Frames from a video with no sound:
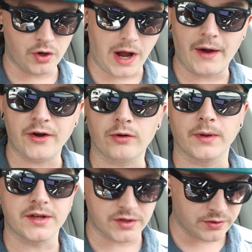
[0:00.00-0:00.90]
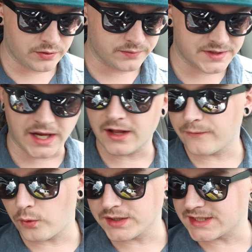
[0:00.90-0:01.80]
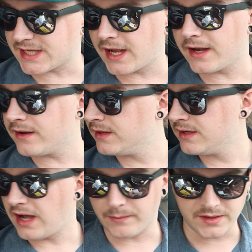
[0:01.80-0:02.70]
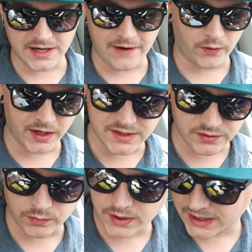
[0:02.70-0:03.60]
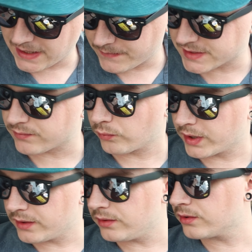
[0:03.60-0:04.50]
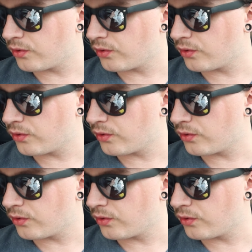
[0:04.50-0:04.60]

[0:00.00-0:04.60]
know how I normally do, scale of 1 to 10. I'm gonna dive right into it. We're gonna keep this real